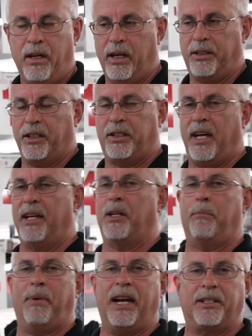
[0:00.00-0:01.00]
It just has a
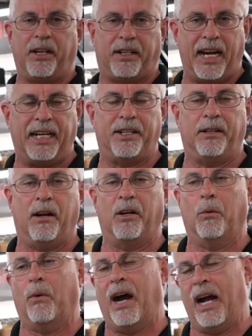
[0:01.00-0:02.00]
basic
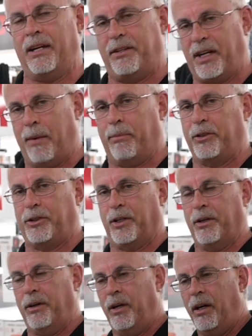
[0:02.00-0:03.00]
1800 watt and
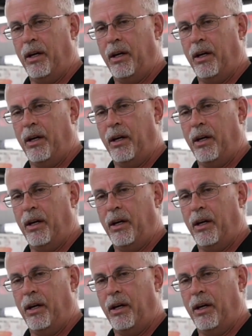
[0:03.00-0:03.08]
temperature